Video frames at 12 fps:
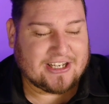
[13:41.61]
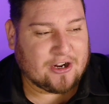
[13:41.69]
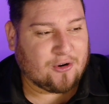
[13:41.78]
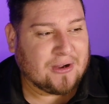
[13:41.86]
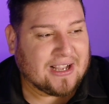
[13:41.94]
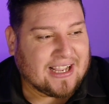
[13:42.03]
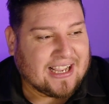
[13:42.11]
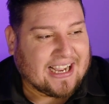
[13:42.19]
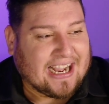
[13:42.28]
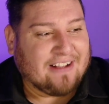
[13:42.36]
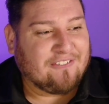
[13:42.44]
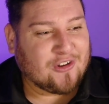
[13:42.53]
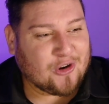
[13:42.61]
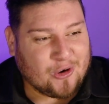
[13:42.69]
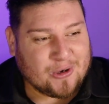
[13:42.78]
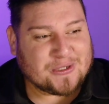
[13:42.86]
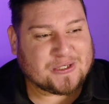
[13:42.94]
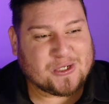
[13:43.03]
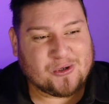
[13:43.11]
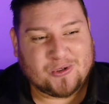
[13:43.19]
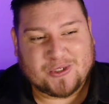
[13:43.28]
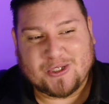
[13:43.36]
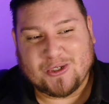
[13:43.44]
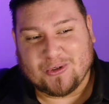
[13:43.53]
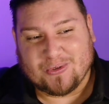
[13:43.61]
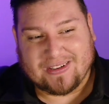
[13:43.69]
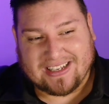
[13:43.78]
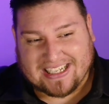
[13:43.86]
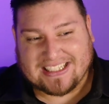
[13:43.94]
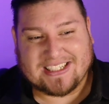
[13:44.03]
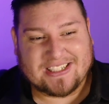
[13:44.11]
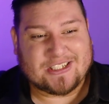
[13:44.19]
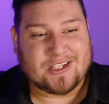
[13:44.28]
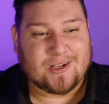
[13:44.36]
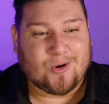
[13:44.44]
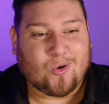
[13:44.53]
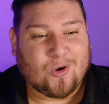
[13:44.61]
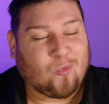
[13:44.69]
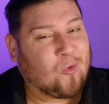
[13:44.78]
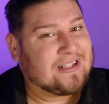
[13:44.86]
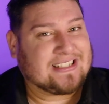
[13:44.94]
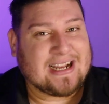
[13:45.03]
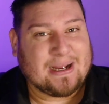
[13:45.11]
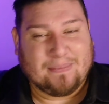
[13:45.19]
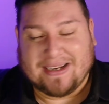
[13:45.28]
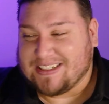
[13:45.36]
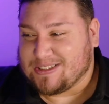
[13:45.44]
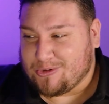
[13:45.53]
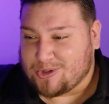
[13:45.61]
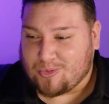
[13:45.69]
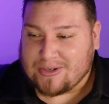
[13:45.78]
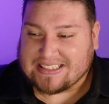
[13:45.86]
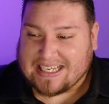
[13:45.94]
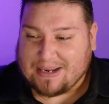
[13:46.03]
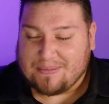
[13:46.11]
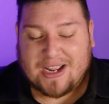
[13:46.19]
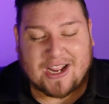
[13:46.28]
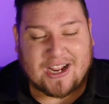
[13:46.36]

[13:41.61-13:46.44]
You know, I've learned to listen to the Lord one time, because there was one time